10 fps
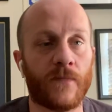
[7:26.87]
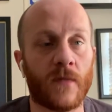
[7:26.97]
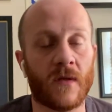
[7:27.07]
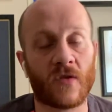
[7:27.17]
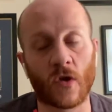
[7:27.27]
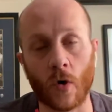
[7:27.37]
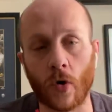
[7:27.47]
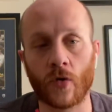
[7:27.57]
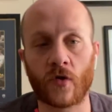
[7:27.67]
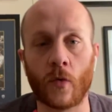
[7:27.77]

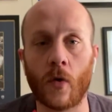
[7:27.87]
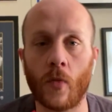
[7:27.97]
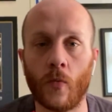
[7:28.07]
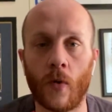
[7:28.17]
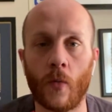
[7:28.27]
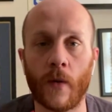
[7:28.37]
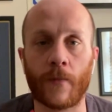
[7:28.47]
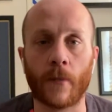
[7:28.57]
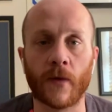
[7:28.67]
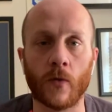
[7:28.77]
So we
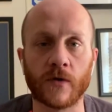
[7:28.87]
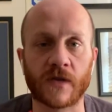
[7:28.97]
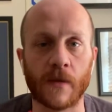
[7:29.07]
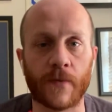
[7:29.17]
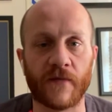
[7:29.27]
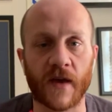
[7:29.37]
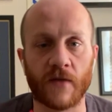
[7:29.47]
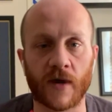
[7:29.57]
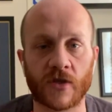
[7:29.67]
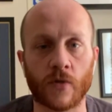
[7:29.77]
probably will see
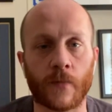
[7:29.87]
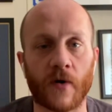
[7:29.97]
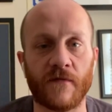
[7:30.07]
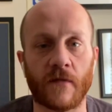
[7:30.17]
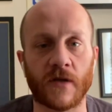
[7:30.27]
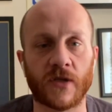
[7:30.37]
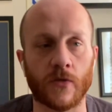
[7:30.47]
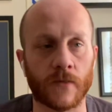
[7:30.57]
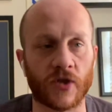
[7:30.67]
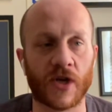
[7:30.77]
Poveda at some point very
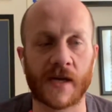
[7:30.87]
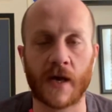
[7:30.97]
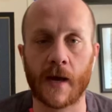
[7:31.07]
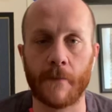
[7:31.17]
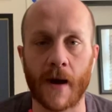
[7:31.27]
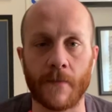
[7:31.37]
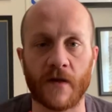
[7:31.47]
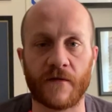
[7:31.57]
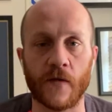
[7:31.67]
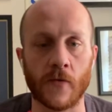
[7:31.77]
soon. But JK, it might be
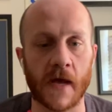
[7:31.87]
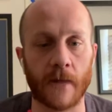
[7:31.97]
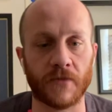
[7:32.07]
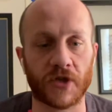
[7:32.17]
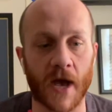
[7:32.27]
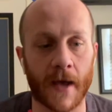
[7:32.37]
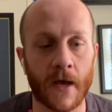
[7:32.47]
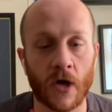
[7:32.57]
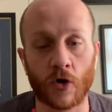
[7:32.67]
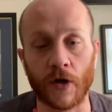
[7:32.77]
a few games yet.
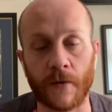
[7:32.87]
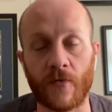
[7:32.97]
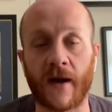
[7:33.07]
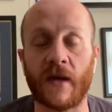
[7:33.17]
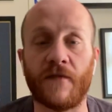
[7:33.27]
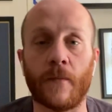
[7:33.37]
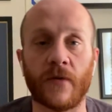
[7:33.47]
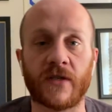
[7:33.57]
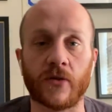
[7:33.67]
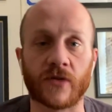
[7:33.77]
Could he be ready for
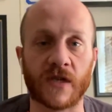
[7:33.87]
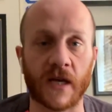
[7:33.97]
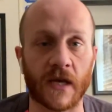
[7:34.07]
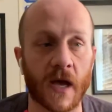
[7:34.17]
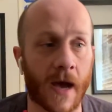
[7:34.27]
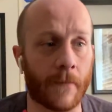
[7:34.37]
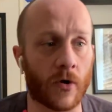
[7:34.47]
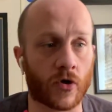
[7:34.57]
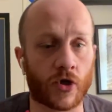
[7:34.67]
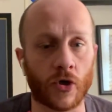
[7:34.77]
Bristol City? I'm
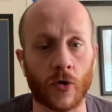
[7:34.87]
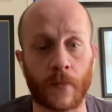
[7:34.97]
not sure.